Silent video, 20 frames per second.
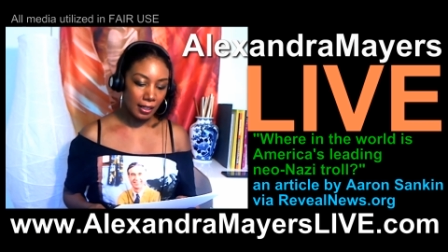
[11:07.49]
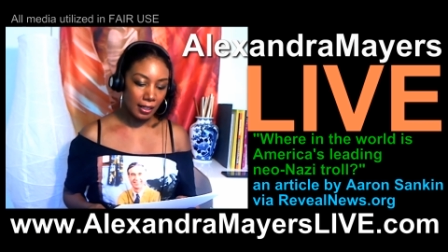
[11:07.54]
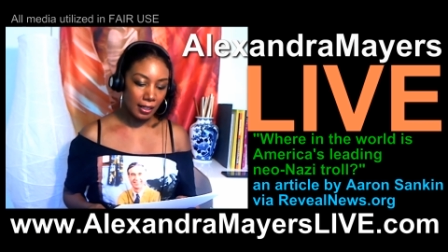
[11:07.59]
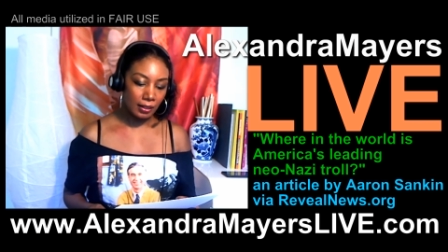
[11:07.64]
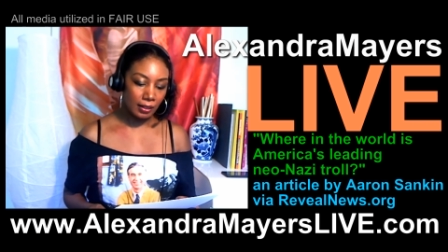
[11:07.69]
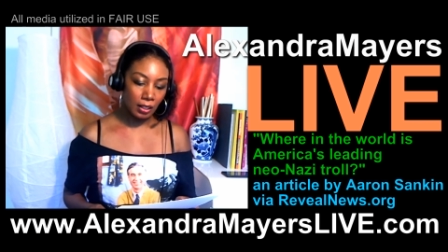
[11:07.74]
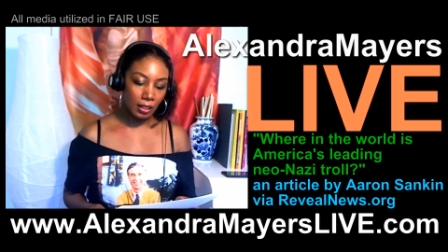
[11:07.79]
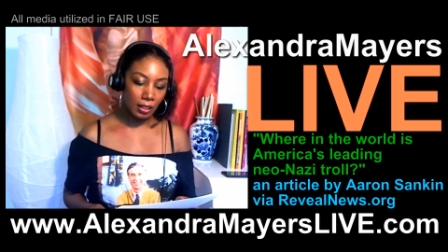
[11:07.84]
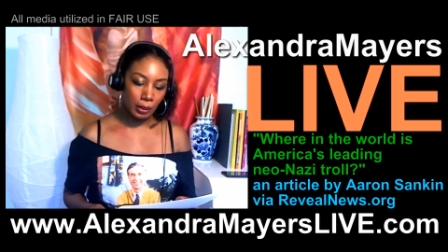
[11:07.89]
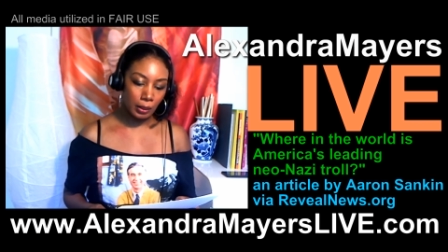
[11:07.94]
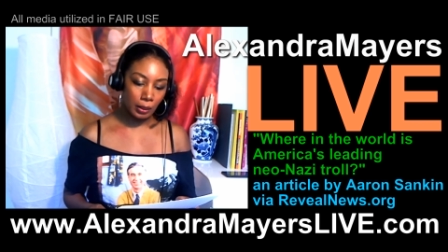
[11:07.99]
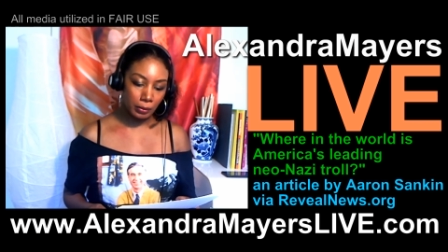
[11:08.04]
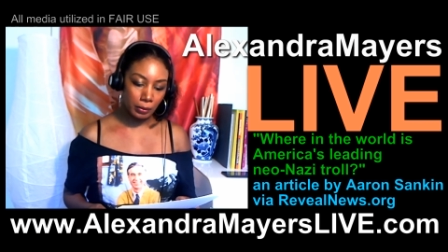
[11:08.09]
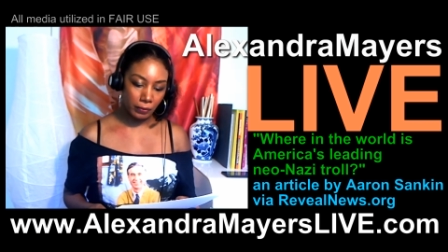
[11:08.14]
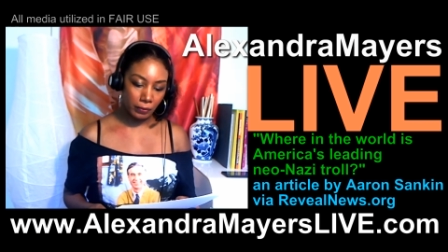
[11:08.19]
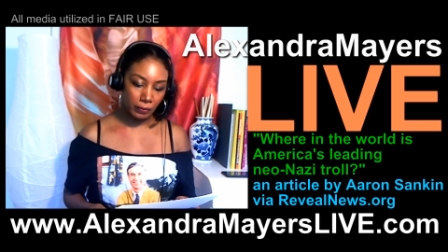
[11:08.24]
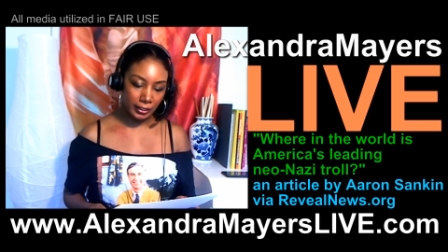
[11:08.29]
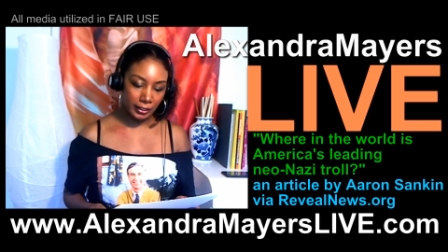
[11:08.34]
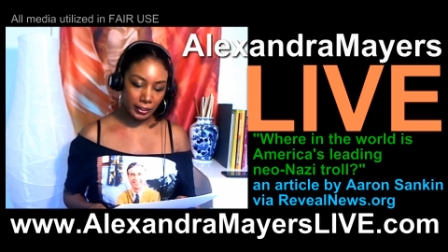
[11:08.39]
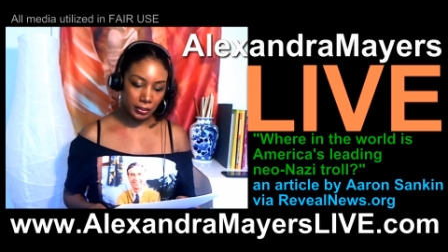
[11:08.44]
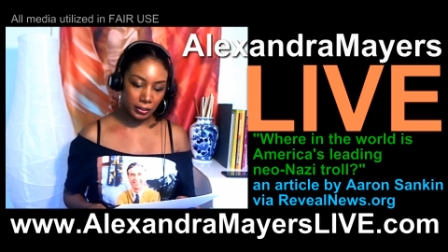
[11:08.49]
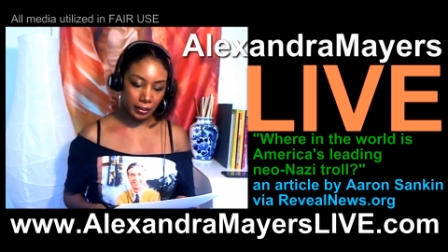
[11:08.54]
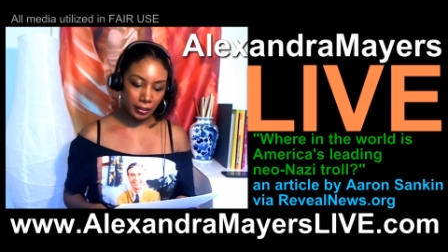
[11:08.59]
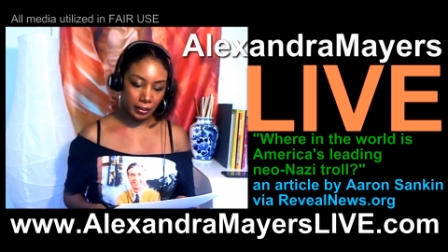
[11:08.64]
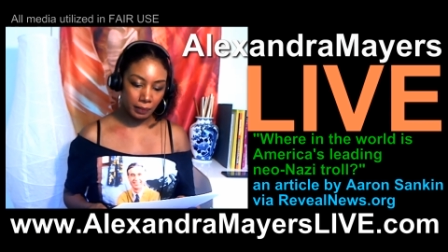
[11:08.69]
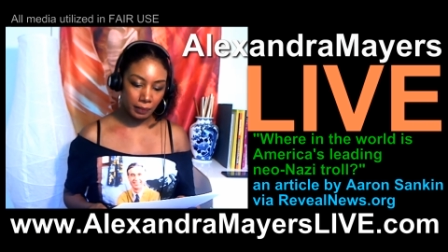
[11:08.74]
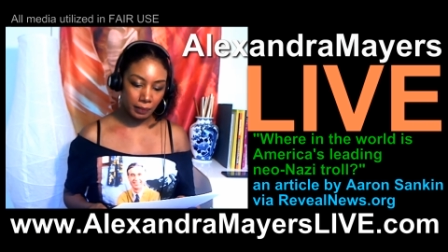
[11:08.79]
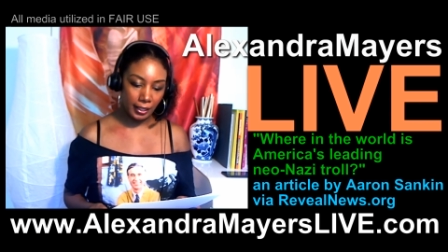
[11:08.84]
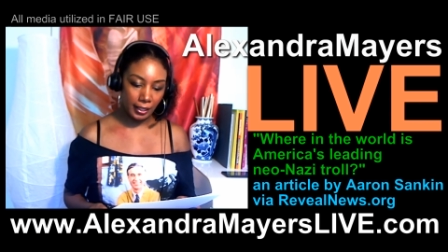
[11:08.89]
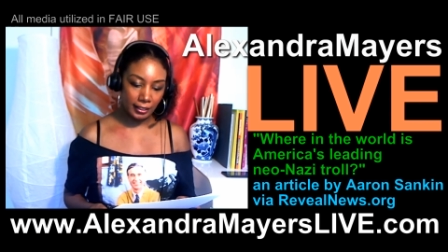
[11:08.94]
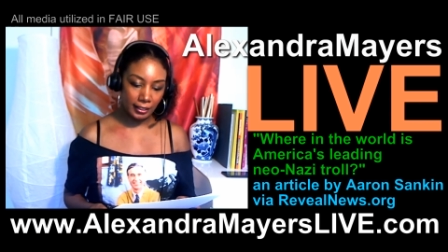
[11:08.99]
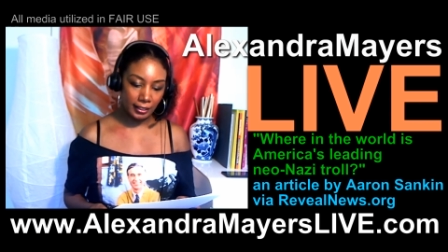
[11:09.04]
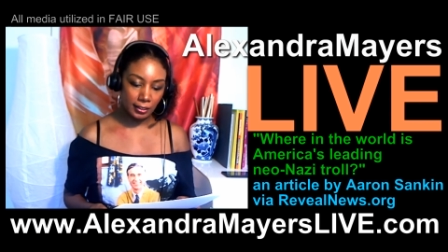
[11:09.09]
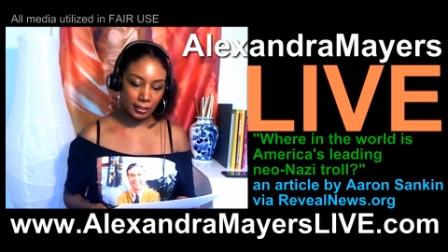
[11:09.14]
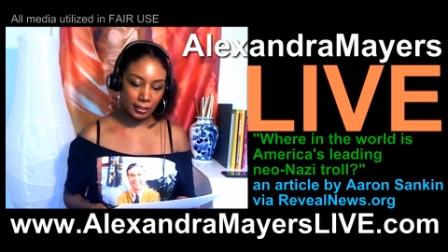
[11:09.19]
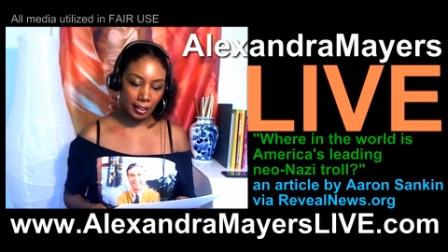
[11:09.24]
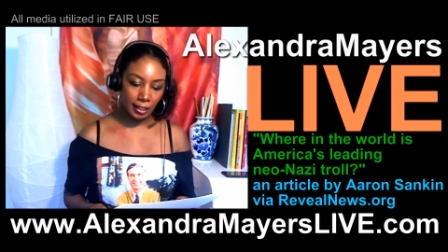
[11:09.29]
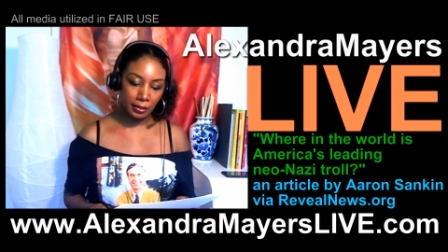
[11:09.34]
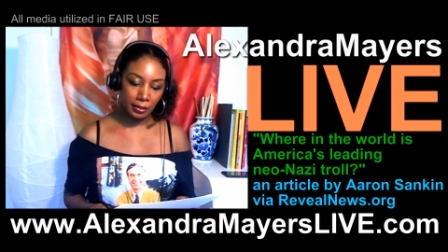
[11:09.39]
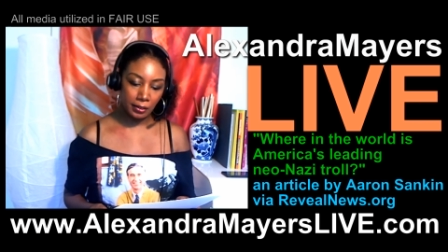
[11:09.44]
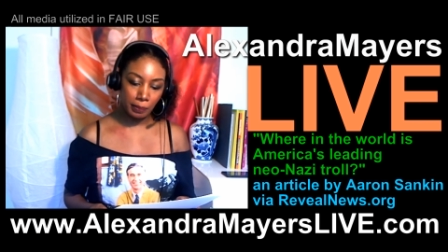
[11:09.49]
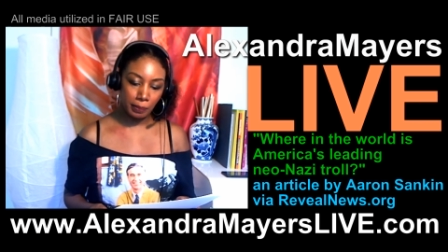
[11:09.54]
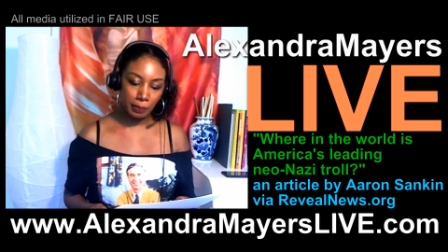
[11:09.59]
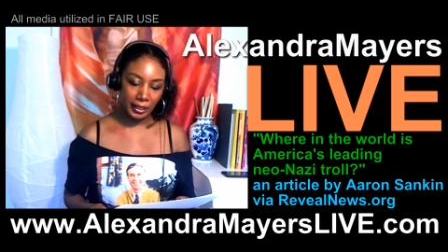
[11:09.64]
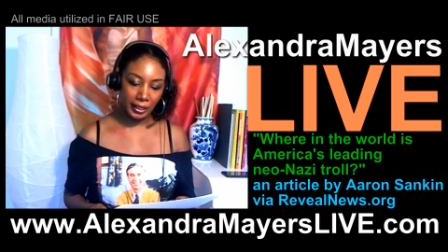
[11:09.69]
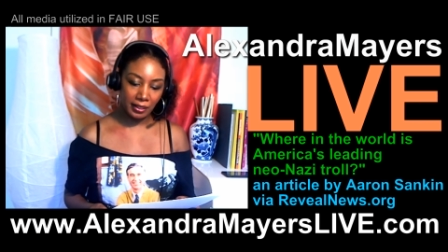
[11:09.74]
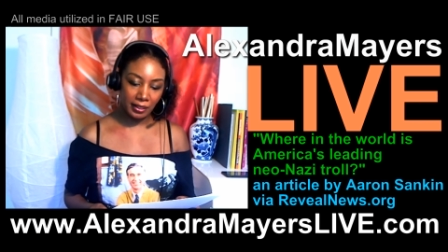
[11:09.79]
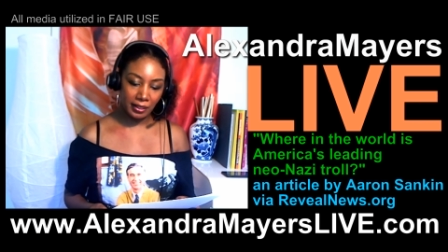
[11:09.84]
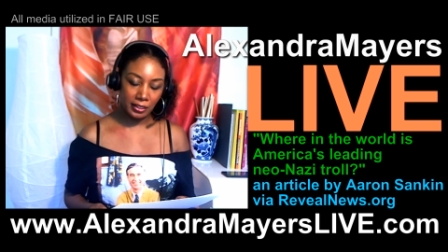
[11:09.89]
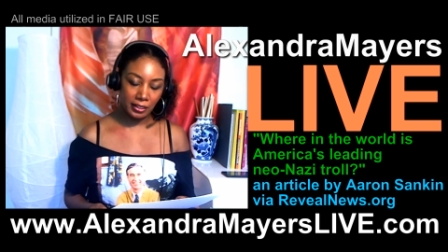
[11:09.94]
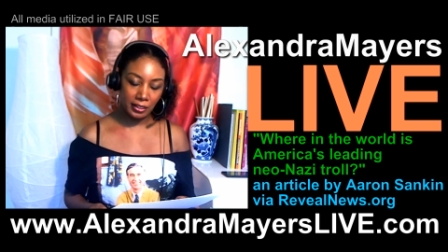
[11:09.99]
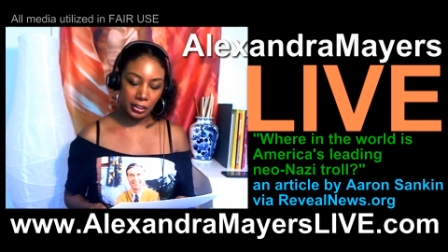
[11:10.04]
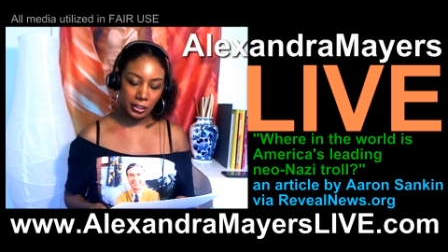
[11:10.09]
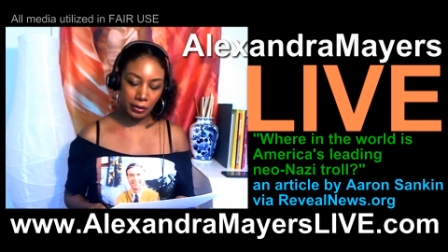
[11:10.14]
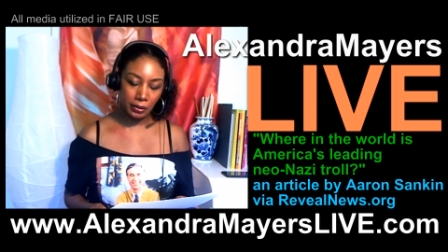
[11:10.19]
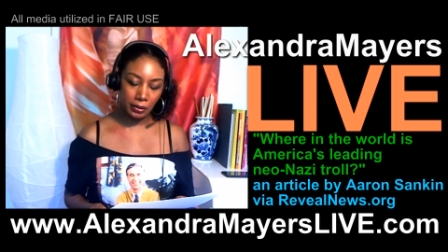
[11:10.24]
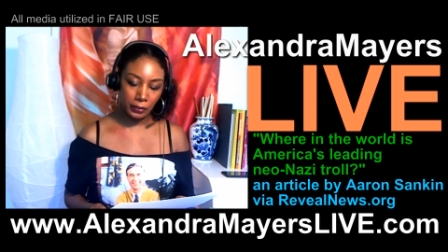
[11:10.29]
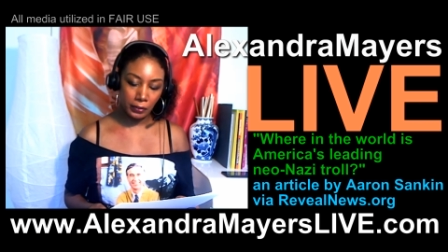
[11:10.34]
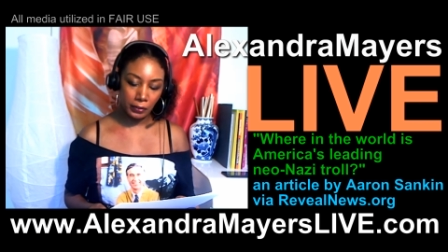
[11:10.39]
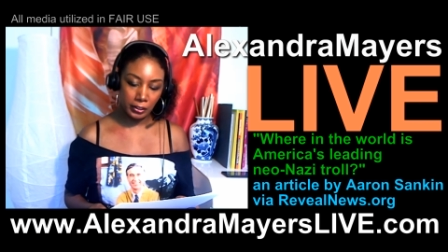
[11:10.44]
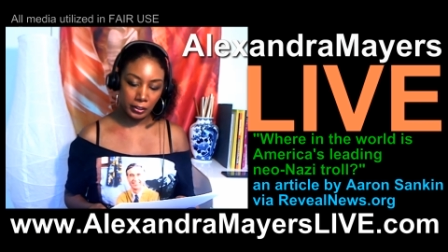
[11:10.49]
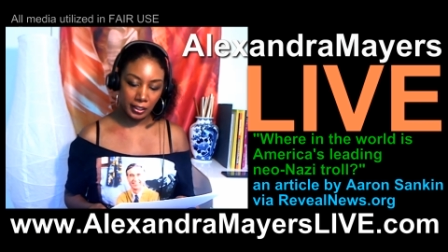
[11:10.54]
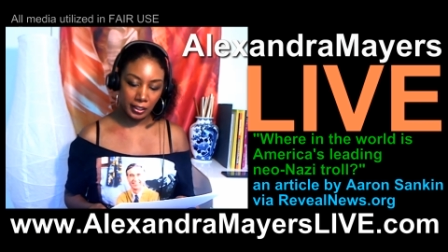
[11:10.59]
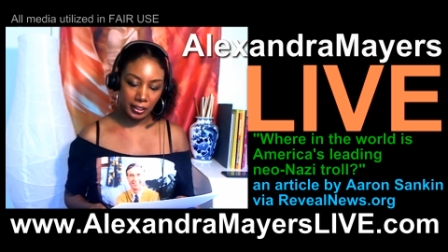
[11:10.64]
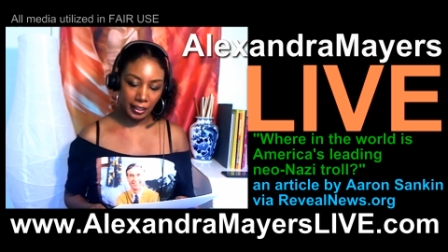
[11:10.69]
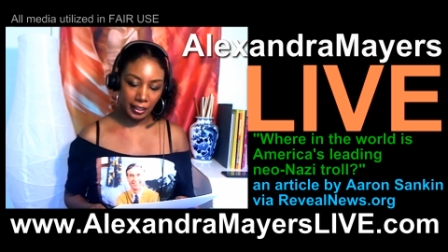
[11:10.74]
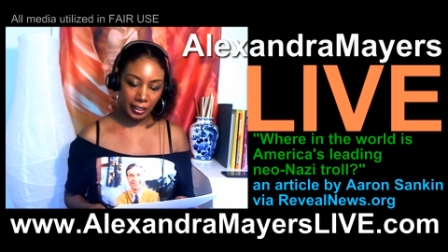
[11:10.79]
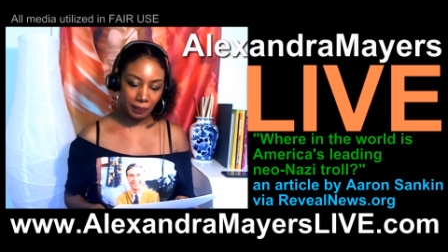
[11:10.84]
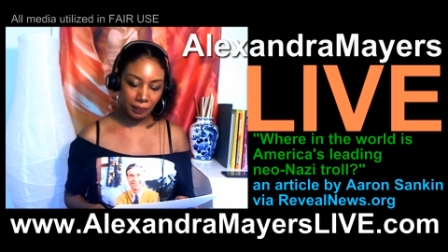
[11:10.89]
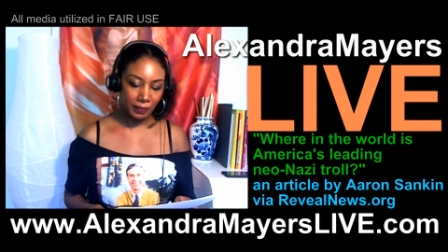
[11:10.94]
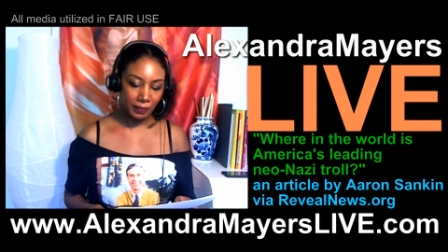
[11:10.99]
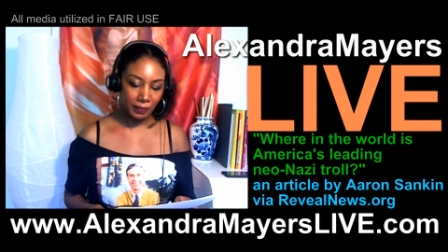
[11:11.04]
a law professor at Southern Methodist University,